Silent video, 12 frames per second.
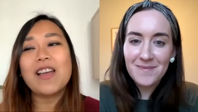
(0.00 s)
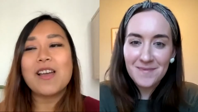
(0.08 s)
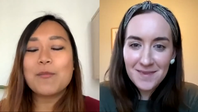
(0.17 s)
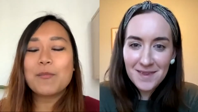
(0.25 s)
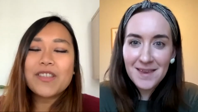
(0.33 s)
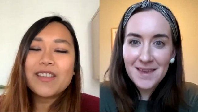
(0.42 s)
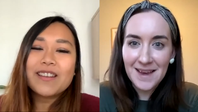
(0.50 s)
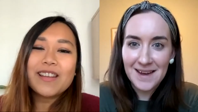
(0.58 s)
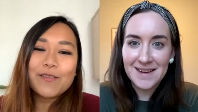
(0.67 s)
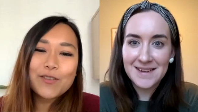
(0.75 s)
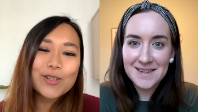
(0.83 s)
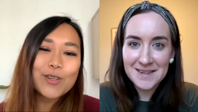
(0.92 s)
Speaker 1: But then yeah. if
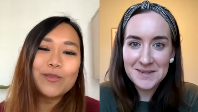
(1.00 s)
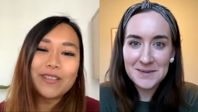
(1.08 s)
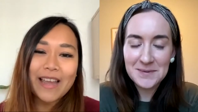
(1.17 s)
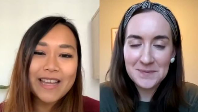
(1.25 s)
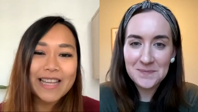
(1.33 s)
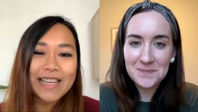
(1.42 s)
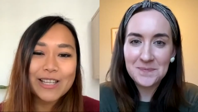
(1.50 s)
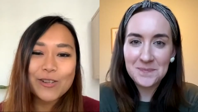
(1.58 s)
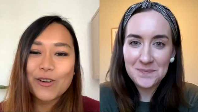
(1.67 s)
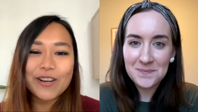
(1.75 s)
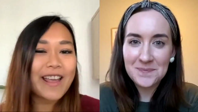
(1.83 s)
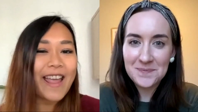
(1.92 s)
you don't like it, you're
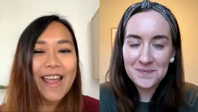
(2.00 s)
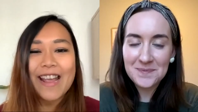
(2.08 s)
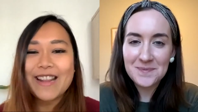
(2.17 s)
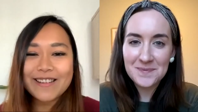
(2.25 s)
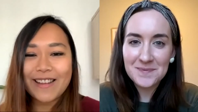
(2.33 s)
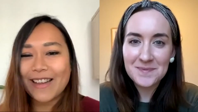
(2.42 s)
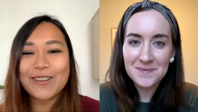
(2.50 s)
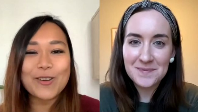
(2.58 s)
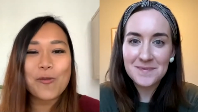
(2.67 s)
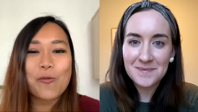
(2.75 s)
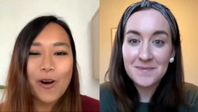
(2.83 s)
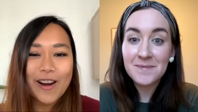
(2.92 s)
gonna hate like your
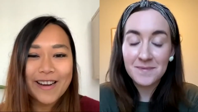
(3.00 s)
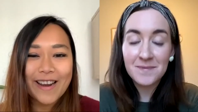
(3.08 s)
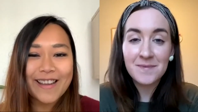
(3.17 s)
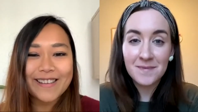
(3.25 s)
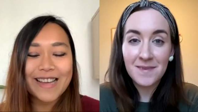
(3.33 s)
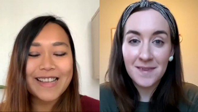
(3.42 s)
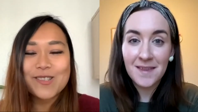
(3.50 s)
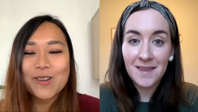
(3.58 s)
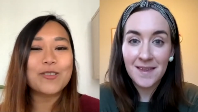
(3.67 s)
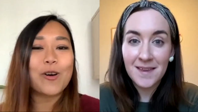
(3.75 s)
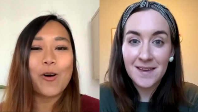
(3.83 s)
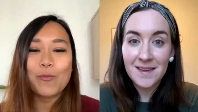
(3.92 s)
work, and that's not the
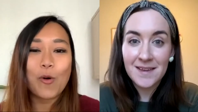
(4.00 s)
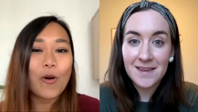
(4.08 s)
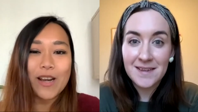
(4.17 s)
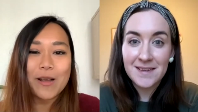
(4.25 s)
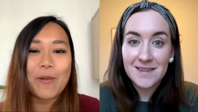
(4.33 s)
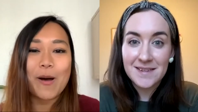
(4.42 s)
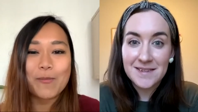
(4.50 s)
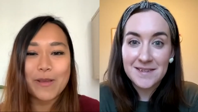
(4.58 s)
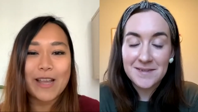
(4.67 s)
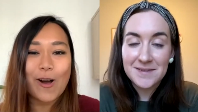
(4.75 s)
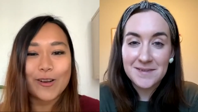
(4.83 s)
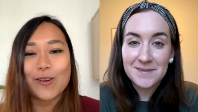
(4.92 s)
point about being
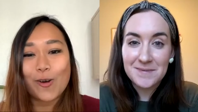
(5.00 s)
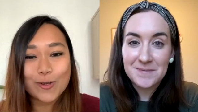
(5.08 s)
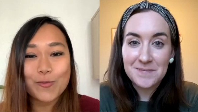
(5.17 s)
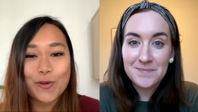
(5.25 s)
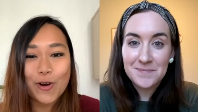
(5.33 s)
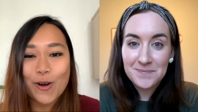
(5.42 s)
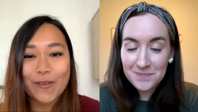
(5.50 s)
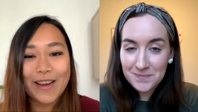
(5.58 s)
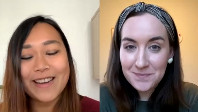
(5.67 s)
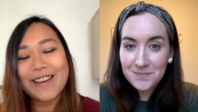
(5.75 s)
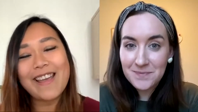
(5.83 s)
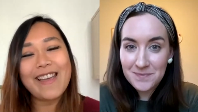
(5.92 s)
an entrepreneur, right?
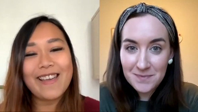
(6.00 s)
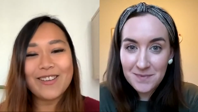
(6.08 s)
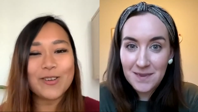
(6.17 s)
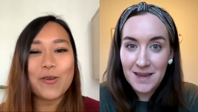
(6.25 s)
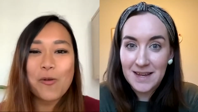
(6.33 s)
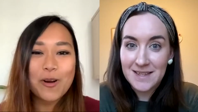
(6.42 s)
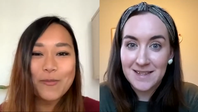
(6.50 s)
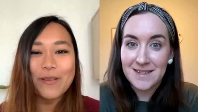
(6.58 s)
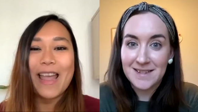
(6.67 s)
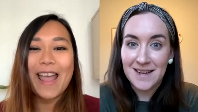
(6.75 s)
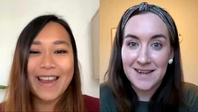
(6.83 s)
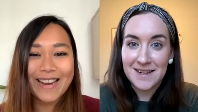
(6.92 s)
You don't yes. want to be
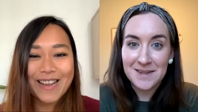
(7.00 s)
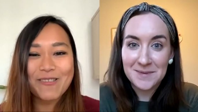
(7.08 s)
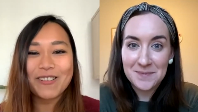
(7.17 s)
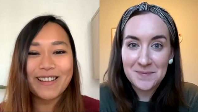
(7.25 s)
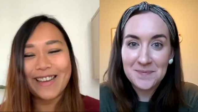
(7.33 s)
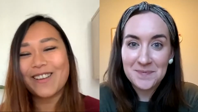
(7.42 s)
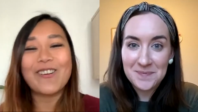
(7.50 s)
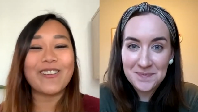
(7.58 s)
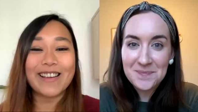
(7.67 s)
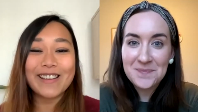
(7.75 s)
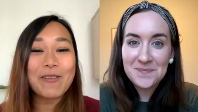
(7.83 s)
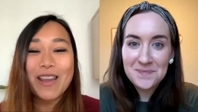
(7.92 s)
hating, like going,
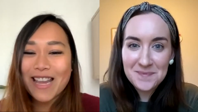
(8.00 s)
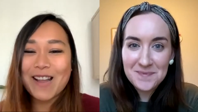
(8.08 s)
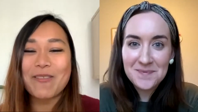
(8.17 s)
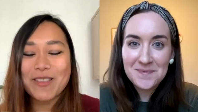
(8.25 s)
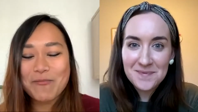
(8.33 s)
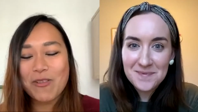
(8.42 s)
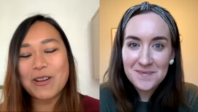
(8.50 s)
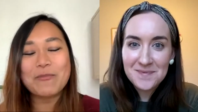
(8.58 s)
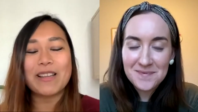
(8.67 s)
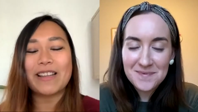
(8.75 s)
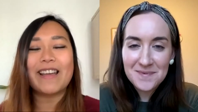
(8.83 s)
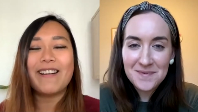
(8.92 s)
waking up in the morning, being
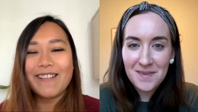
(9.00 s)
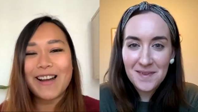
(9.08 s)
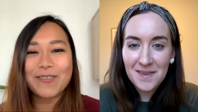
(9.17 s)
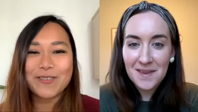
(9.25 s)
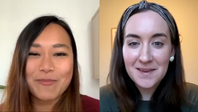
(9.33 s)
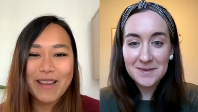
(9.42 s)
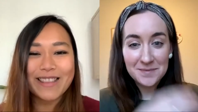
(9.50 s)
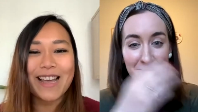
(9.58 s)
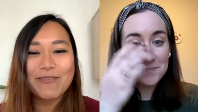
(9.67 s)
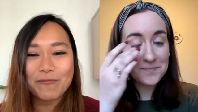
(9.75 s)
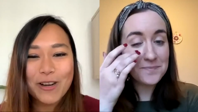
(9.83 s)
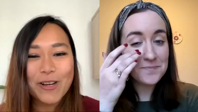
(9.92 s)
like, oh, I have to make that
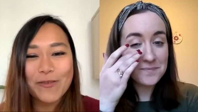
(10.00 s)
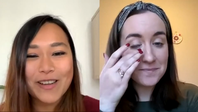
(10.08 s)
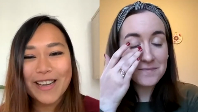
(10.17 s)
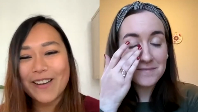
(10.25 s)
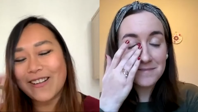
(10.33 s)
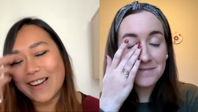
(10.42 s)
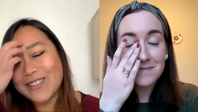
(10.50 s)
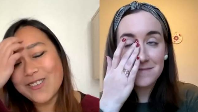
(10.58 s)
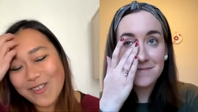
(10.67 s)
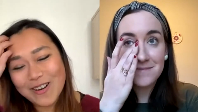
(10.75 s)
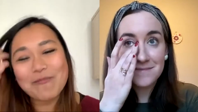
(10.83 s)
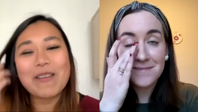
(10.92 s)
reel video, and I don't want
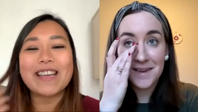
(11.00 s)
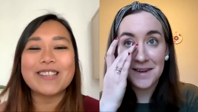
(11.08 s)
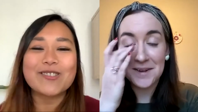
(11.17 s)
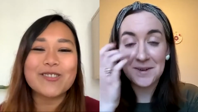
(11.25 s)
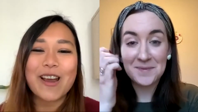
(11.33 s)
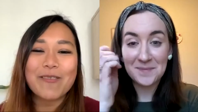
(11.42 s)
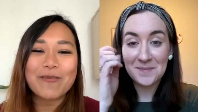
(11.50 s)
to make Instagram